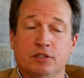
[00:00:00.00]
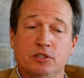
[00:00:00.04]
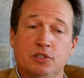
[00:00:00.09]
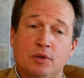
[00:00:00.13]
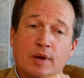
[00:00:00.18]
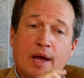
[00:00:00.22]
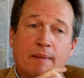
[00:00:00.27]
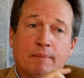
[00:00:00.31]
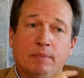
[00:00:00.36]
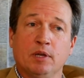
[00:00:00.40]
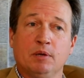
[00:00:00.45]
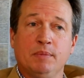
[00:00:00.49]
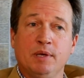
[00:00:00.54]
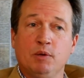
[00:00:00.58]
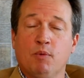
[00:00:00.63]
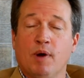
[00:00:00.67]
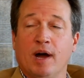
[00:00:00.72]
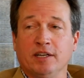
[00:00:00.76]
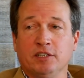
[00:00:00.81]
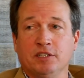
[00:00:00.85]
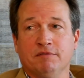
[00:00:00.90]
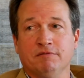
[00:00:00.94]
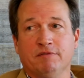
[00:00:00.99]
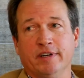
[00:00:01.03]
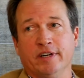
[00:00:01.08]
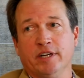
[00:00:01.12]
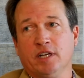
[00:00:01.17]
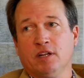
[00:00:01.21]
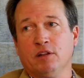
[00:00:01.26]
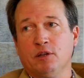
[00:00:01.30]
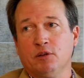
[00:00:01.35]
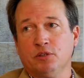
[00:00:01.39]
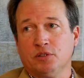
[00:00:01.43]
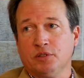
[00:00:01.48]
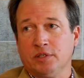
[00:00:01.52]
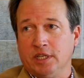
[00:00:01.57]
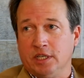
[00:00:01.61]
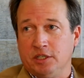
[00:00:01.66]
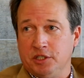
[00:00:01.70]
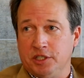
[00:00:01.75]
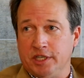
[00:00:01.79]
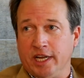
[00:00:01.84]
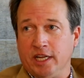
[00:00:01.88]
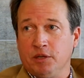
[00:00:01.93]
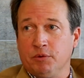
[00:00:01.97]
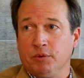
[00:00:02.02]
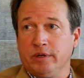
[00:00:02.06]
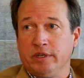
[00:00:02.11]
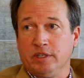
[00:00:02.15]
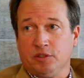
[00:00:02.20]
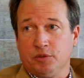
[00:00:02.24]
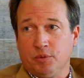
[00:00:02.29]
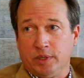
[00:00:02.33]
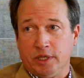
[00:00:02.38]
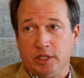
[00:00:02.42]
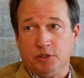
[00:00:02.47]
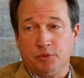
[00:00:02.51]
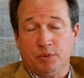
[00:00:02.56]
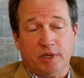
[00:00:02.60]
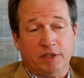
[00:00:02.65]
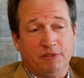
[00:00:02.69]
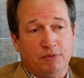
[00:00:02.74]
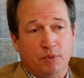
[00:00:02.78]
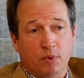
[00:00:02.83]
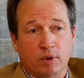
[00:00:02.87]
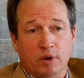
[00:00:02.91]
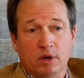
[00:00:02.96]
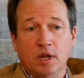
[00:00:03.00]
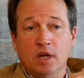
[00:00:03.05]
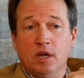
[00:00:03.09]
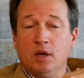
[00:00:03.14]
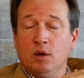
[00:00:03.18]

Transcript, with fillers: So I'm going to be watching very closely in January of twenty twenty-four.